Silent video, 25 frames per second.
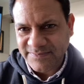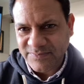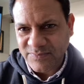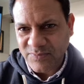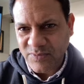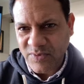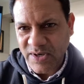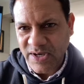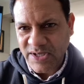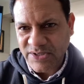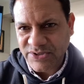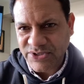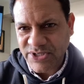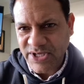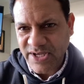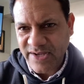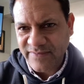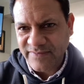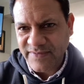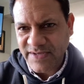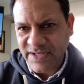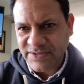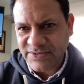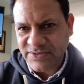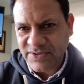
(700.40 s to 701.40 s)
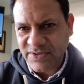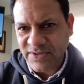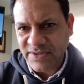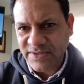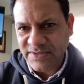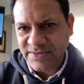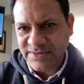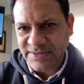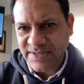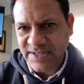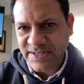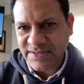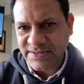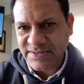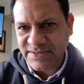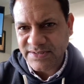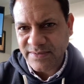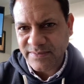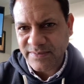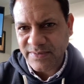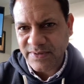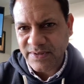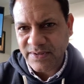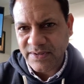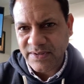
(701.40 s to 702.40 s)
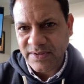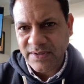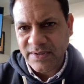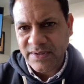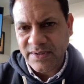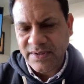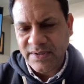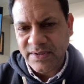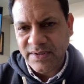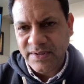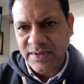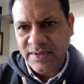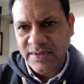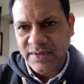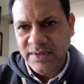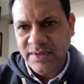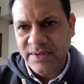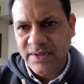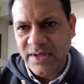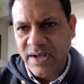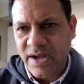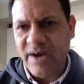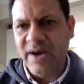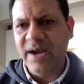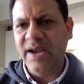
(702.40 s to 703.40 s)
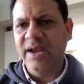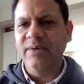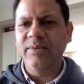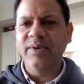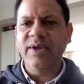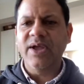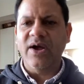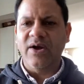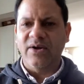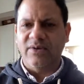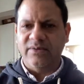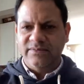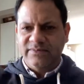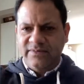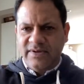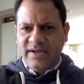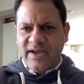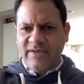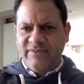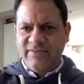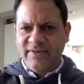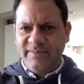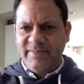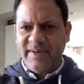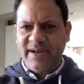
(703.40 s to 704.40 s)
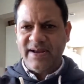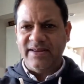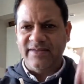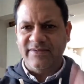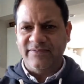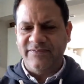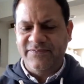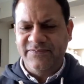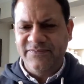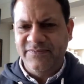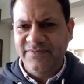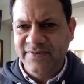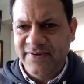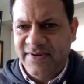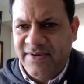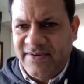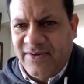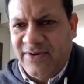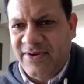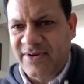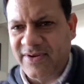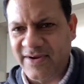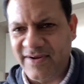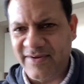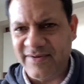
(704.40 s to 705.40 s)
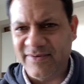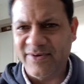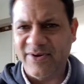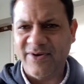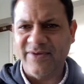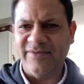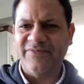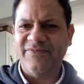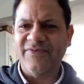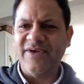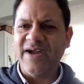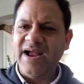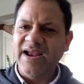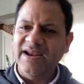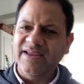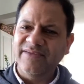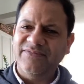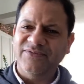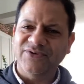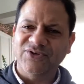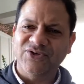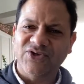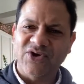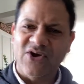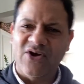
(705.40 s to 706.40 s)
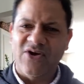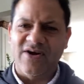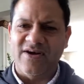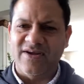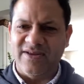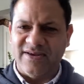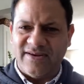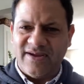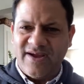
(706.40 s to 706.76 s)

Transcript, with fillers: When I shaved, I saw the scent similar. All right, here we go. Everybody, on a, on a Friday for Sean.